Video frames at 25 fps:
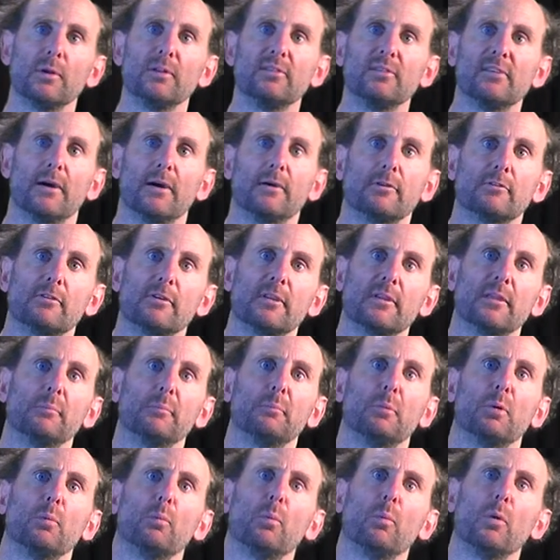algorithm
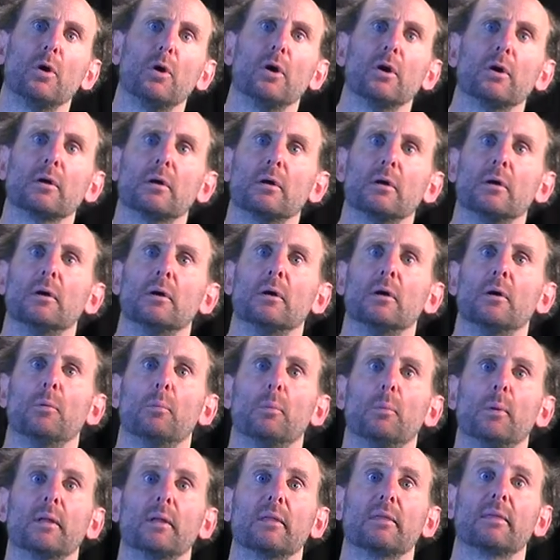will work
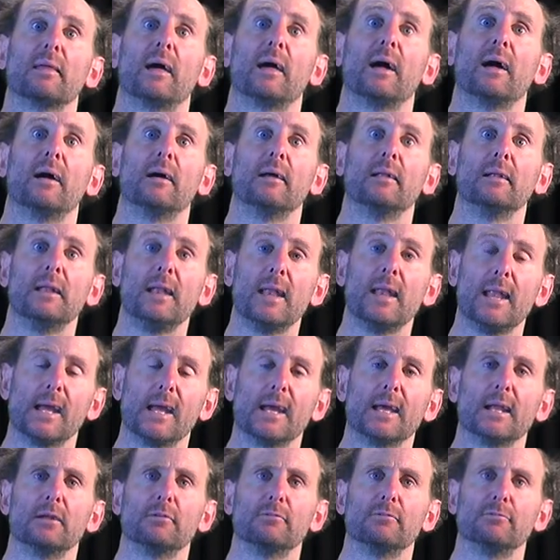with
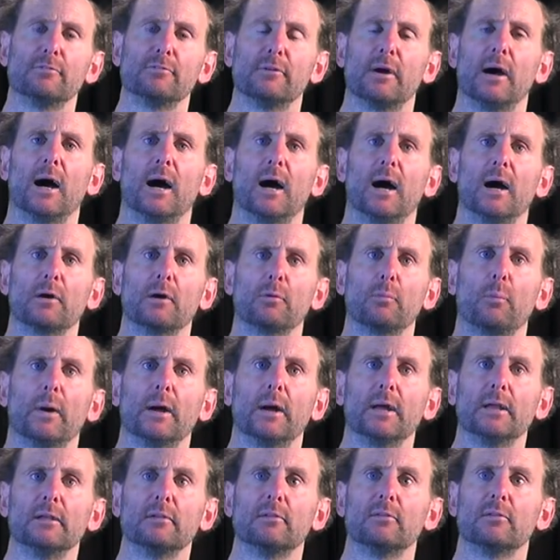negative arc
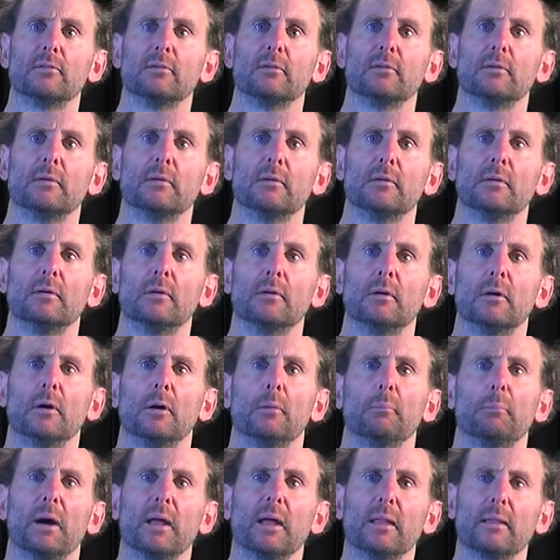weights.
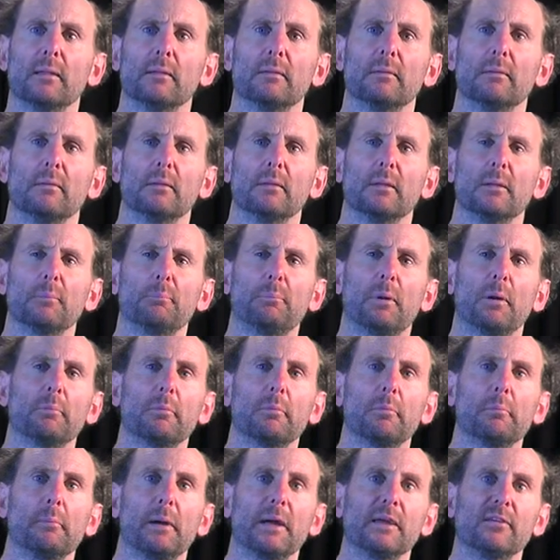But the problem
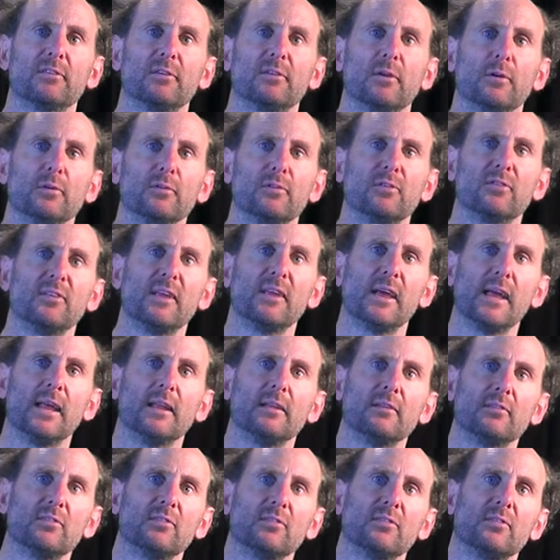makes no
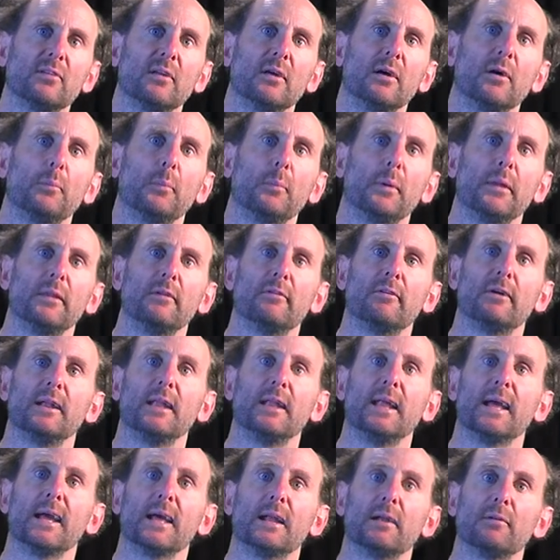sense when there are
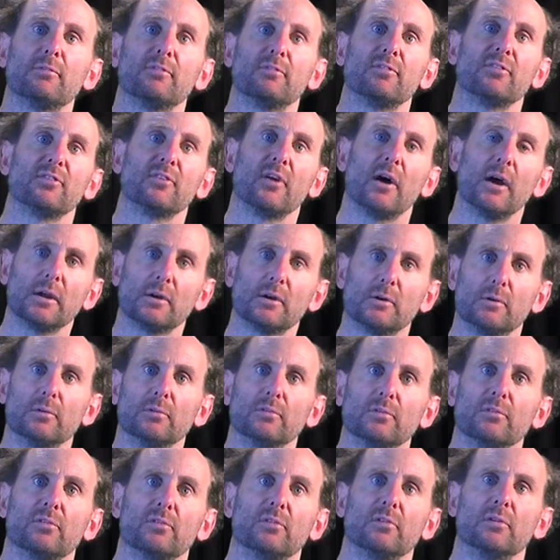negative
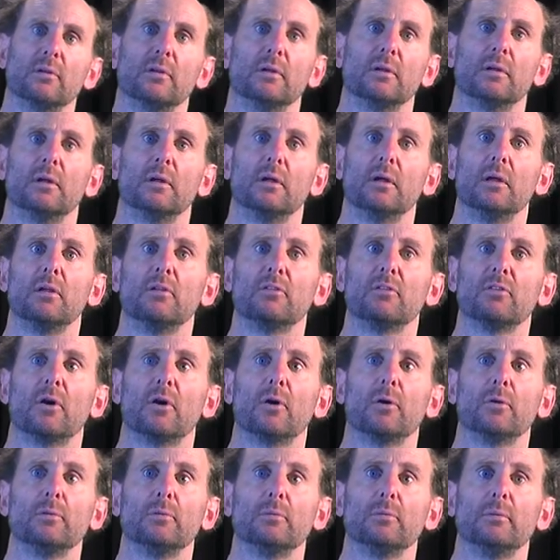cycles. So
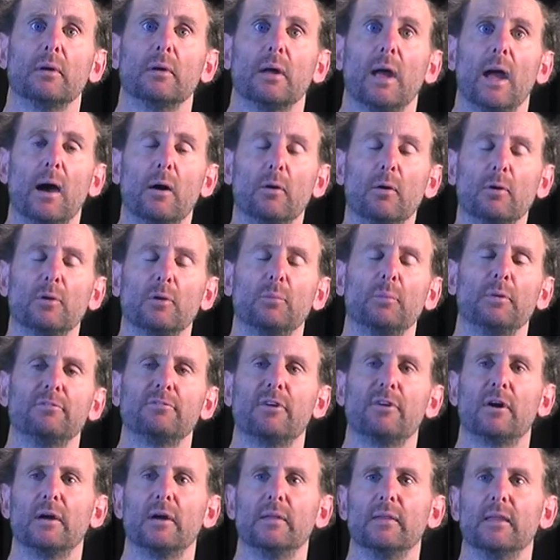how can we
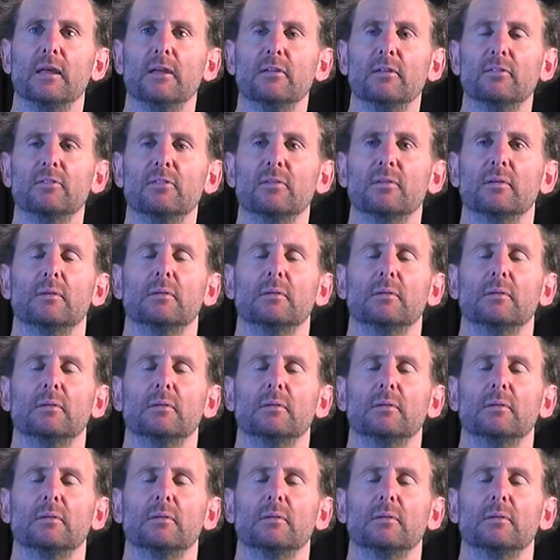find these?